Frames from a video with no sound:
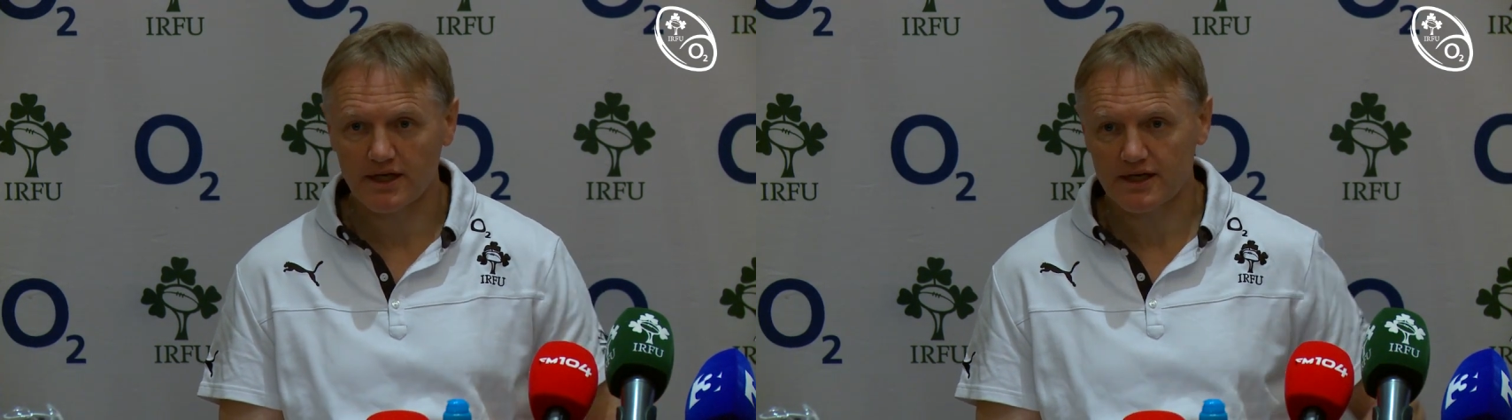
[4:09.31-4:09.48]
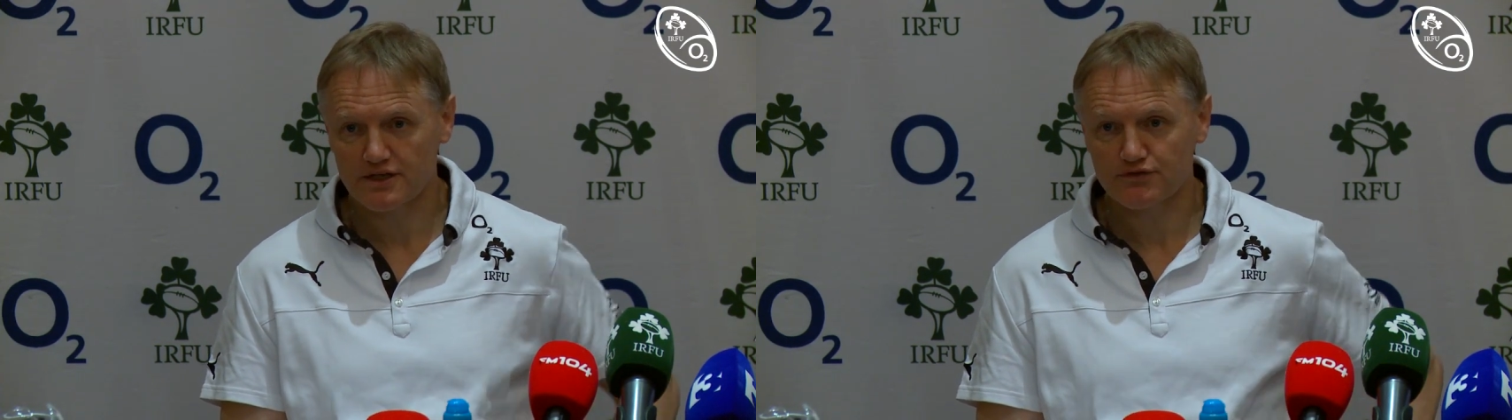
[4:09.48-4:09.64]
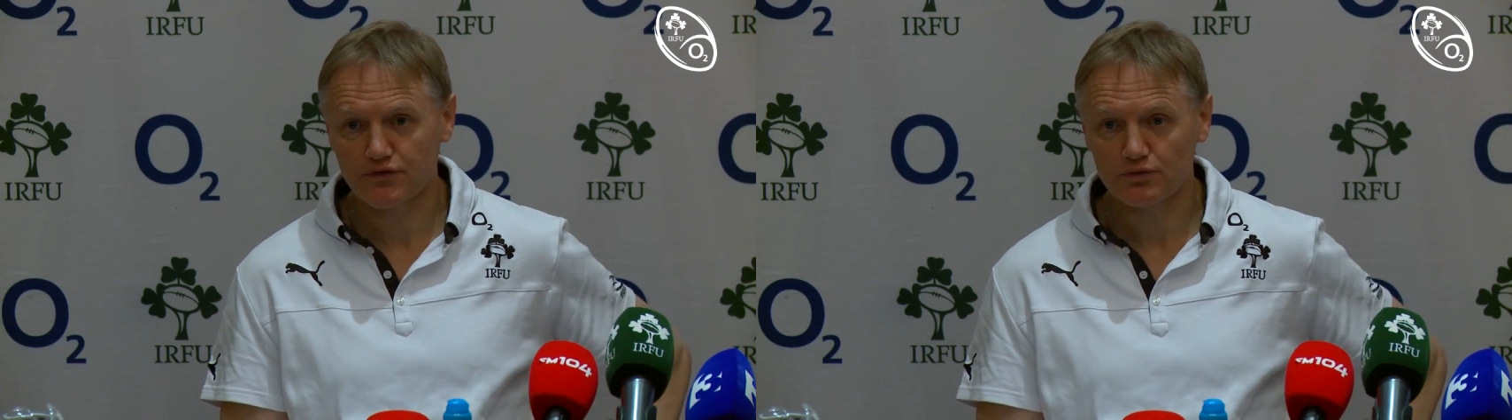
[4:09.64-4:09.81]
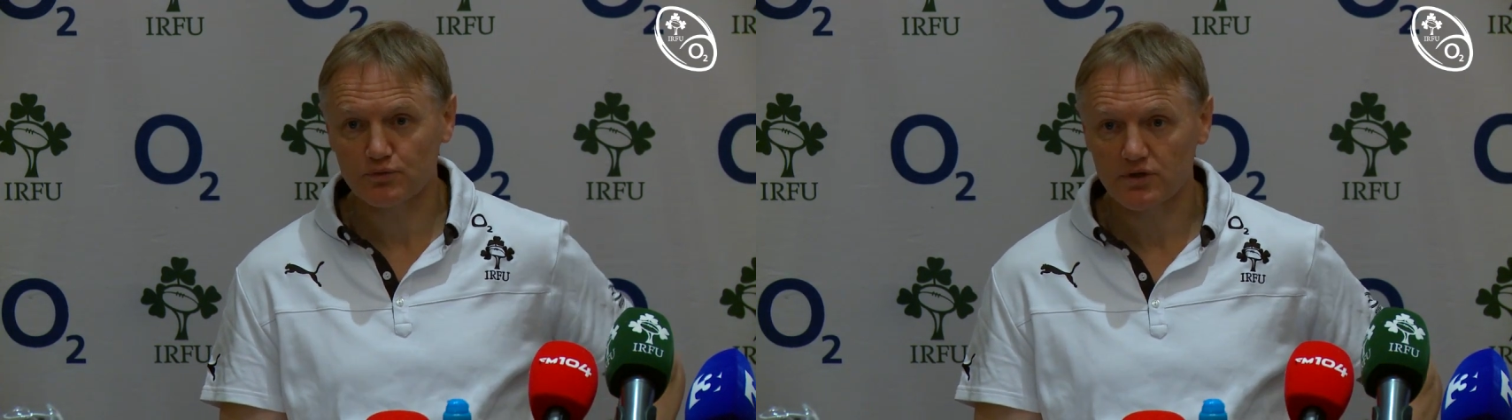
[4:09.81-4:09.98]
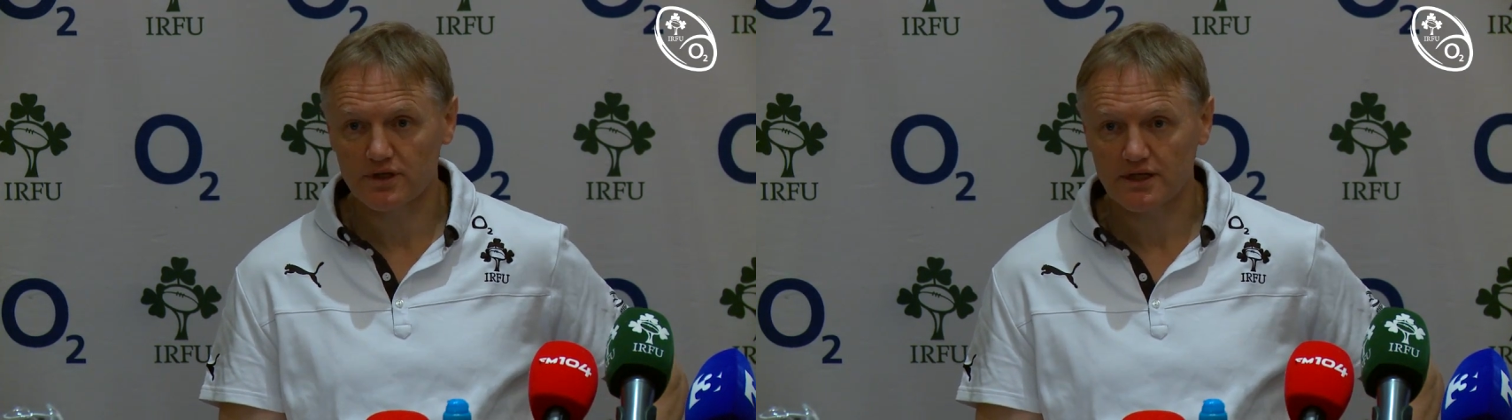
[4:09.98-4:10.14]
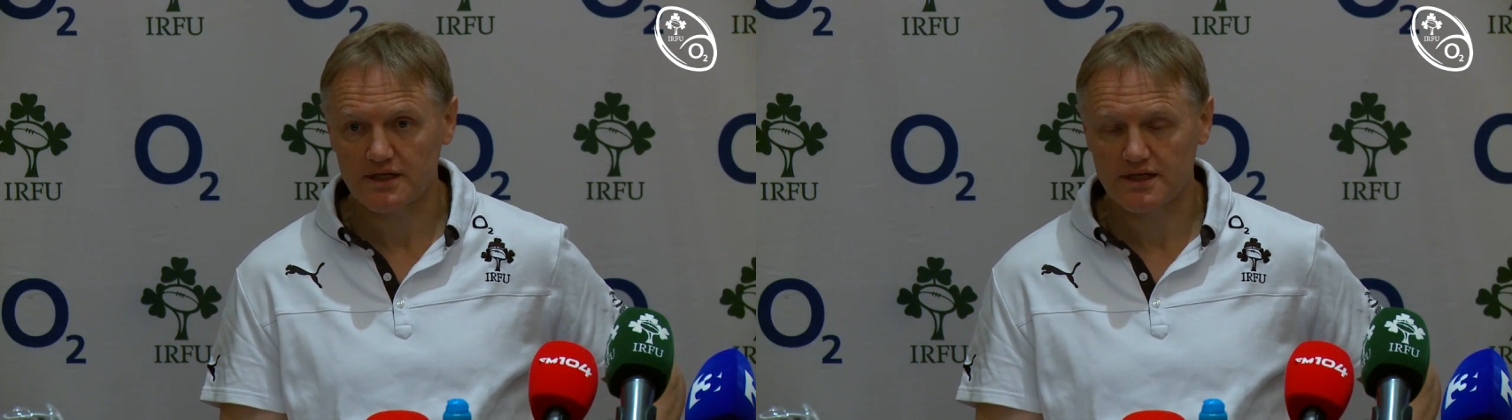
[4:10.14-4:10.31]
and his
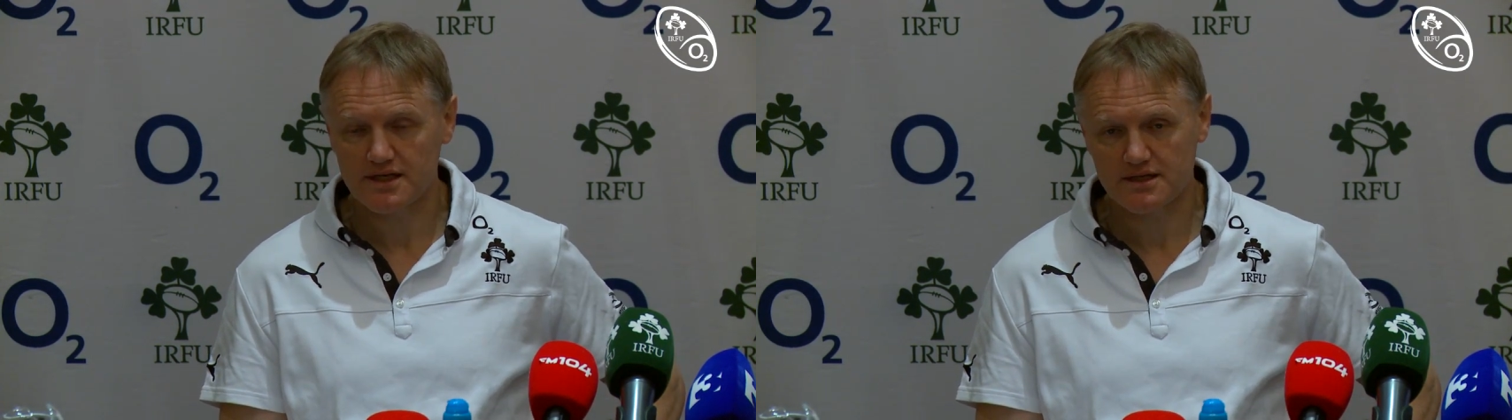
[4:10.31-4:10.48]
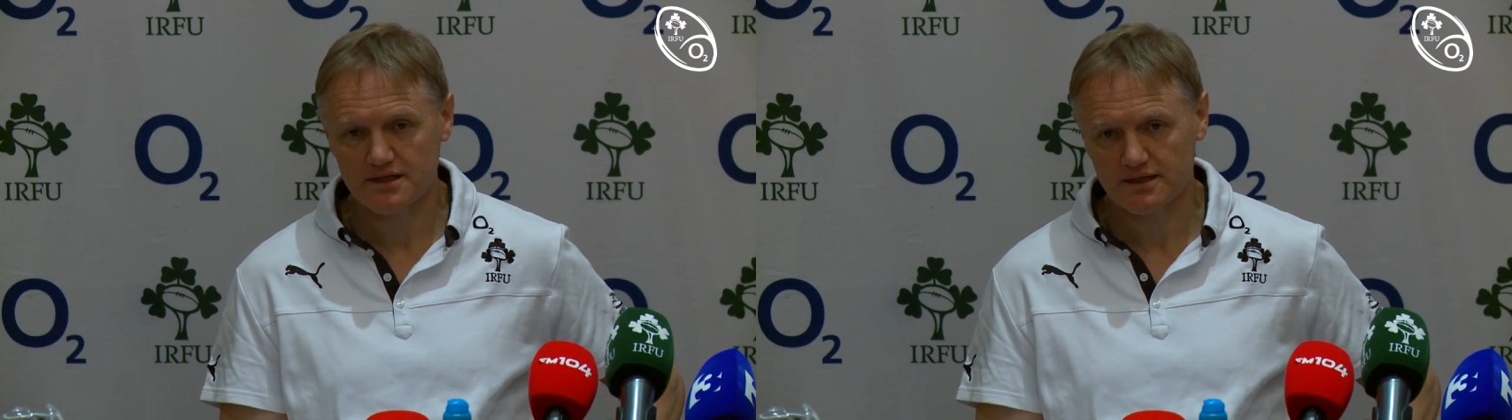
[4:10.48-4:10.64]
footwork again,